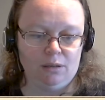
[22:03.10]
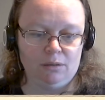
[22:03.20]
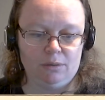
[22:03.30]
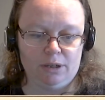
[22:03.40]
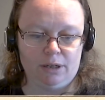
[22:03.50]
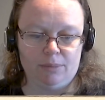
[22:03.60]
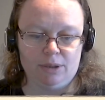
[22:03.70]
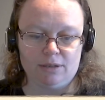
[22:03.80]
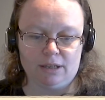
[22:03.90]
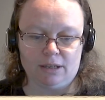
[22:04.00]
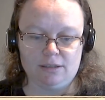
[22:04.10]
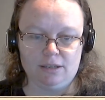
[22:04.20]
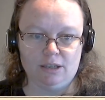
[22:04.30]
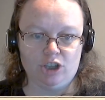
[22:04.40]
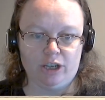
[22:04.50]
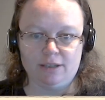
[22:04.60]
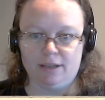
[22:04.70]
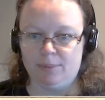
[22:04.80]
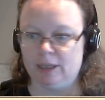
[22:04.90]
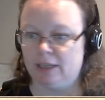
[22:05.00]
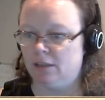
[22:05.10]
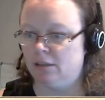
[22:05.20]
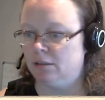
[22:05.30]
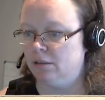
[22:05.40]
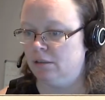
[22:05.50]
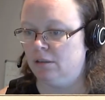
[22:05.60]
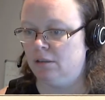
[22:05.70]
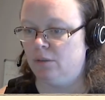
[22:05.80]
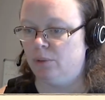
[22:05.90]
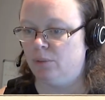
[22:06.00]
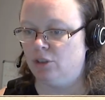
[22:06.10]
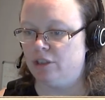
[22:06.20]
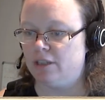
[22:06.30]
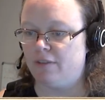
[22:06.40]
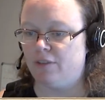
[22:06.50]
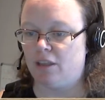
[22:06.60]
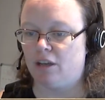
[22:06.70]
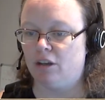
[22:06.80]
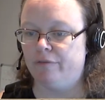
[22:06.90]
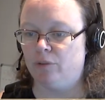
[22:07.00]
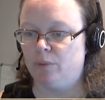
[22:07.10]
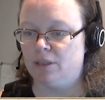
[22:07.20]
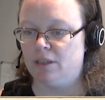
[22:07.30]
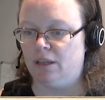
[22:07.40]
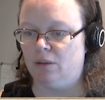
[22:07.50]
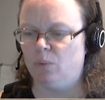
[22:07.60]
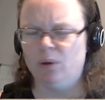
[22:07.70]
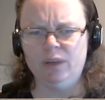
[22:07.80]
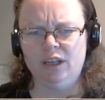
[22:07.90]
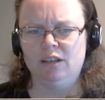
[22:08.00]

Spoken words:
What did I miss? I can see chat happening. We were just having that convo with C. Were we?